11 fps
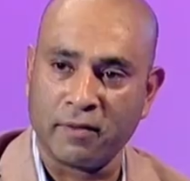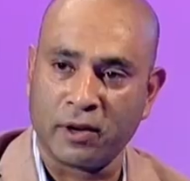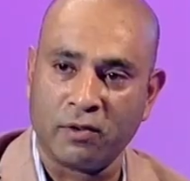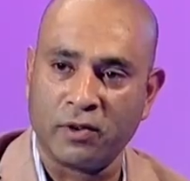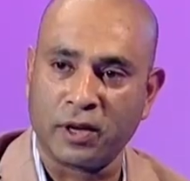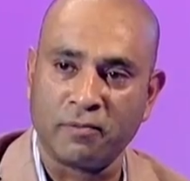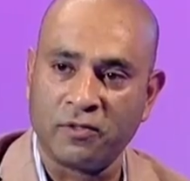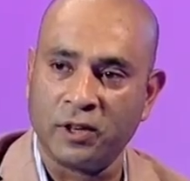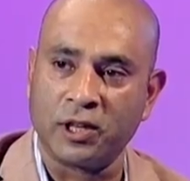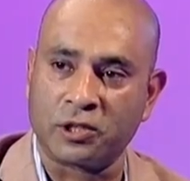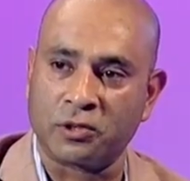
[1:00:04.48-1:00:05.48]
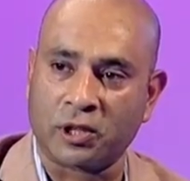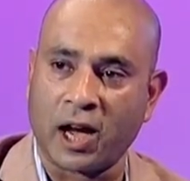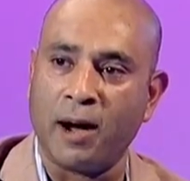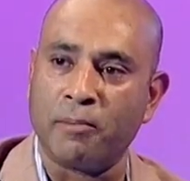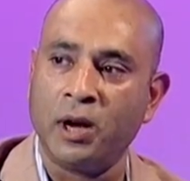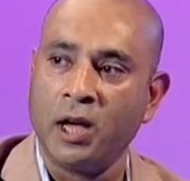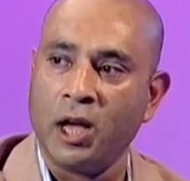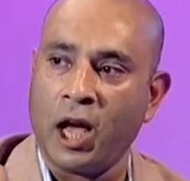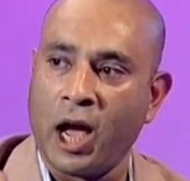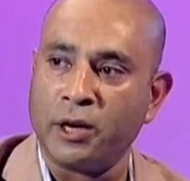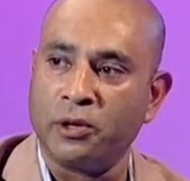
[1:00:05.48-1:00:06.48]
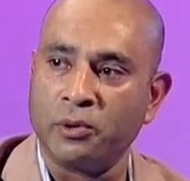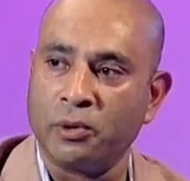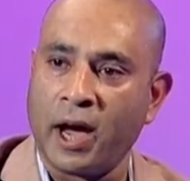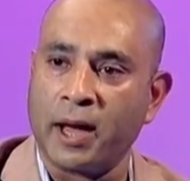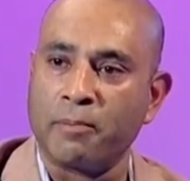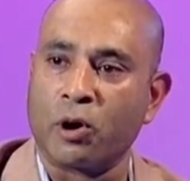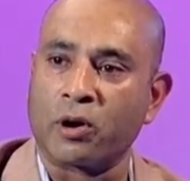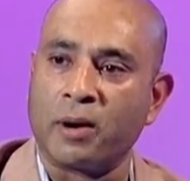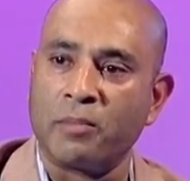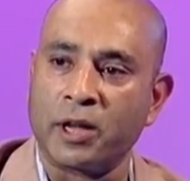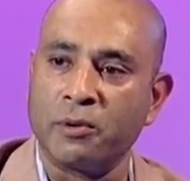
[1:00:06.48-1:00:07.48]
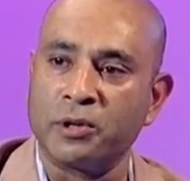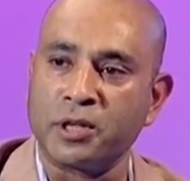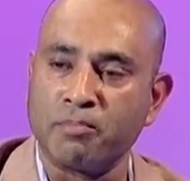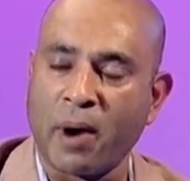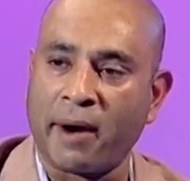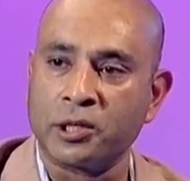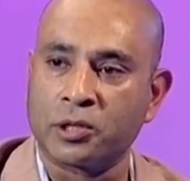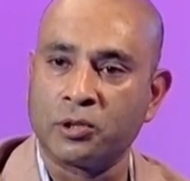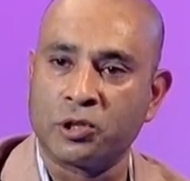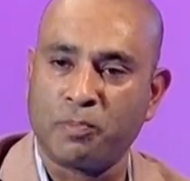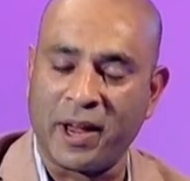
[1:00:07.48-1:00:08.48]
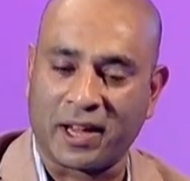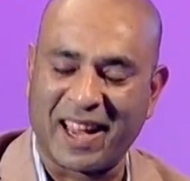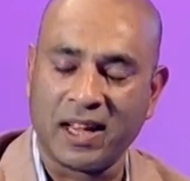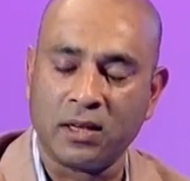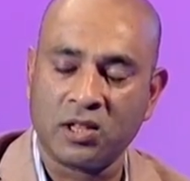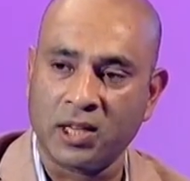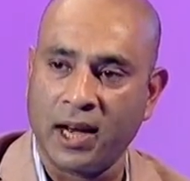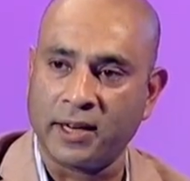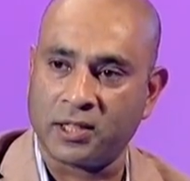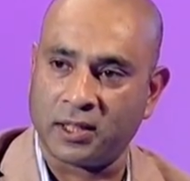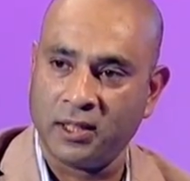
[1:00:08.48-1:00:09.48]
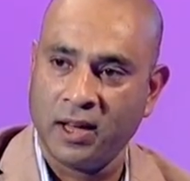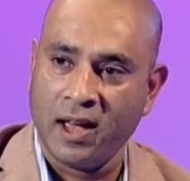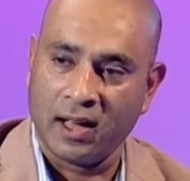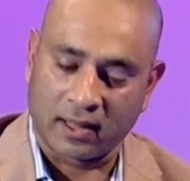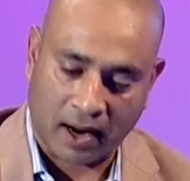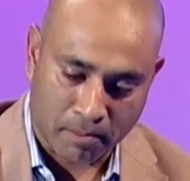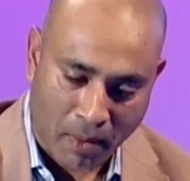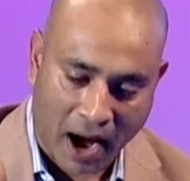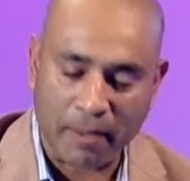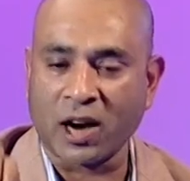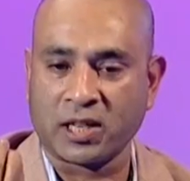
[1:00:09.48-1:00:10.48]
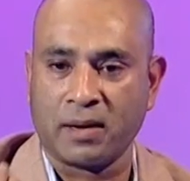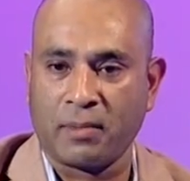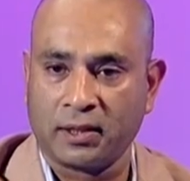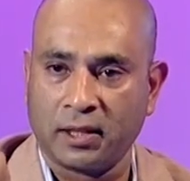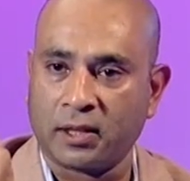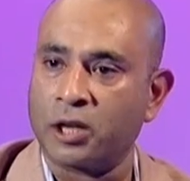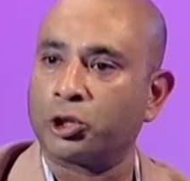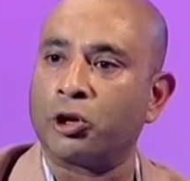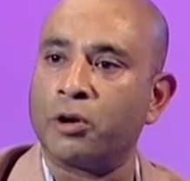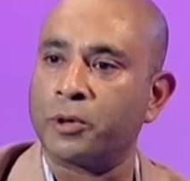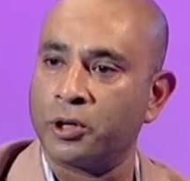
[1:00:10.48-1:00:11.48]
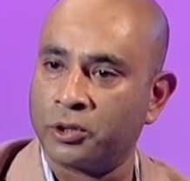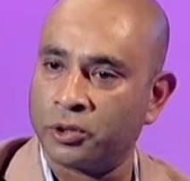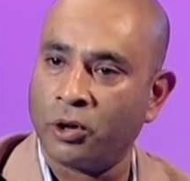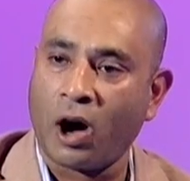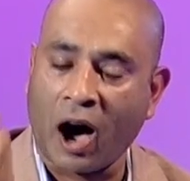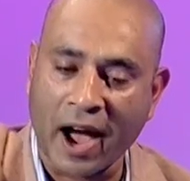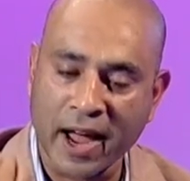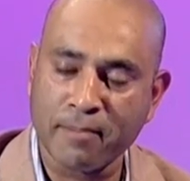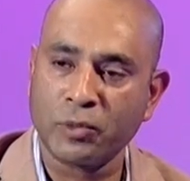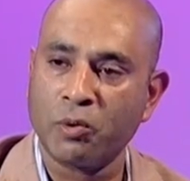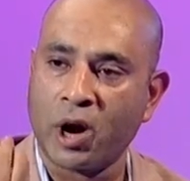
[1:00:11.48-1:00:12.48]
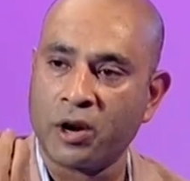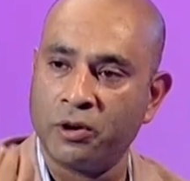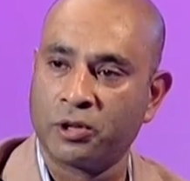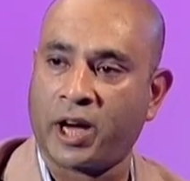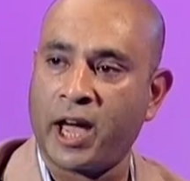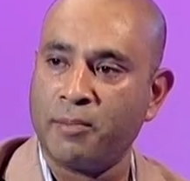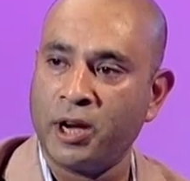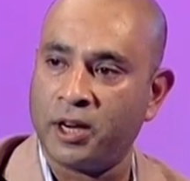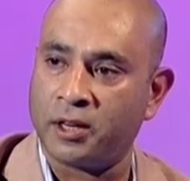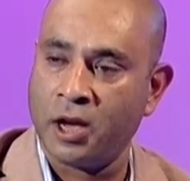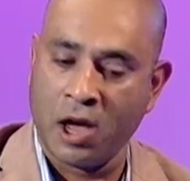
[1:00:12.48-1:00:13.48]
even offered him first to come and do a program, but he was embarrassed to speak in Sylheti. Tarar mar bhashay matte tara shorom korto. I am the one who came in